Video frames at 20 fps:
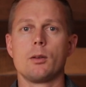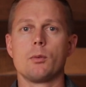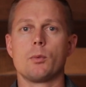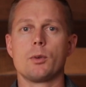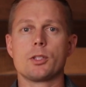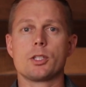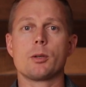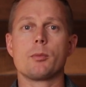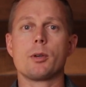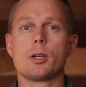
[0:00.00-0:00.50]

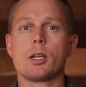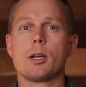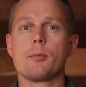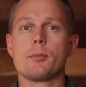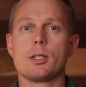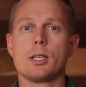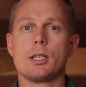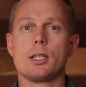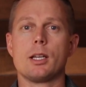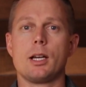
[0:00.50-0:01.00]
When someone
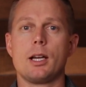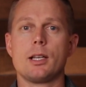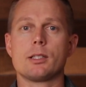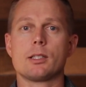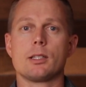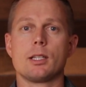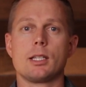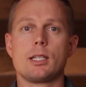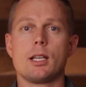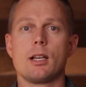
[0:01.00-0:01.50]
comes into
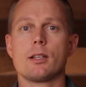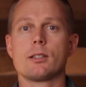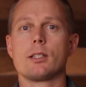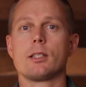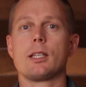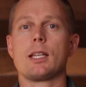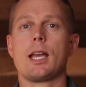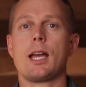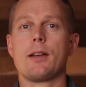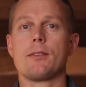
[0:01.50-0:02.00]
us and they tell us
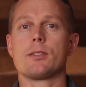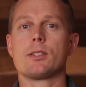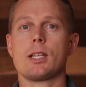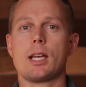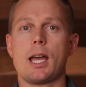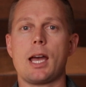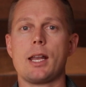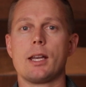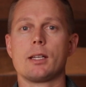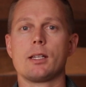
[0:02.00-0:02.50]
that they have
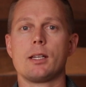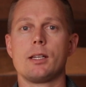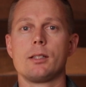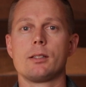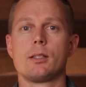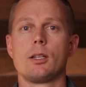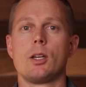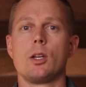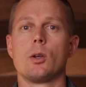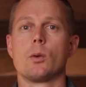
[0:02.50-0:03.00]

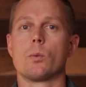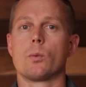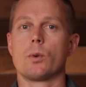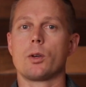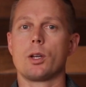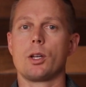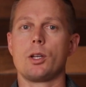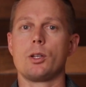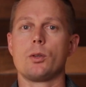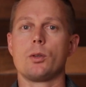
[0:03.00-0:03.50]
sciatica, we're
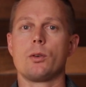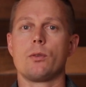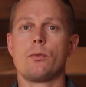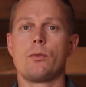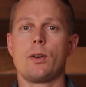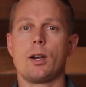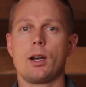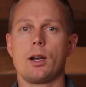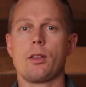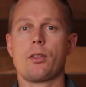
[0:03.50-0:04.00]
going to do a
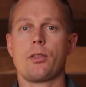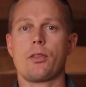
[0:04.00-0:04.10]
very